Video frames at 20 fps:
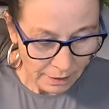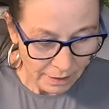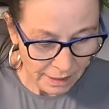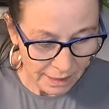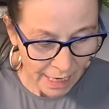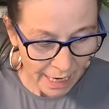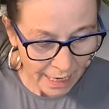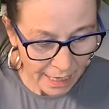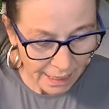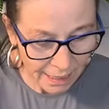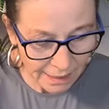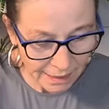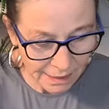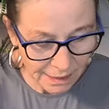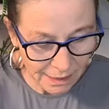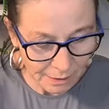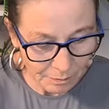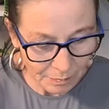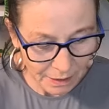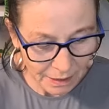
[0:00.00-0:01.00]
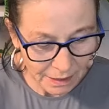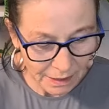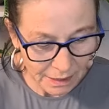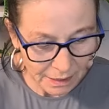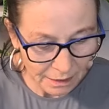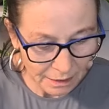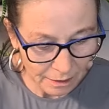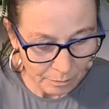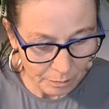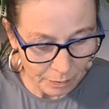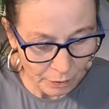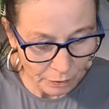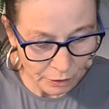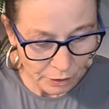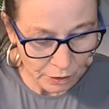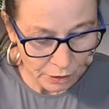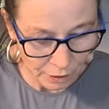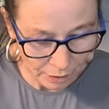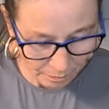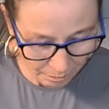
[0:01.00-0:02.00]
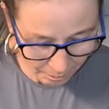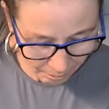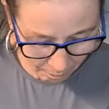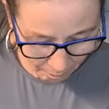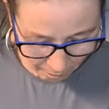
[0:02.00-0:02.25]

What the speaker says: Tail ends are meeting at the bottom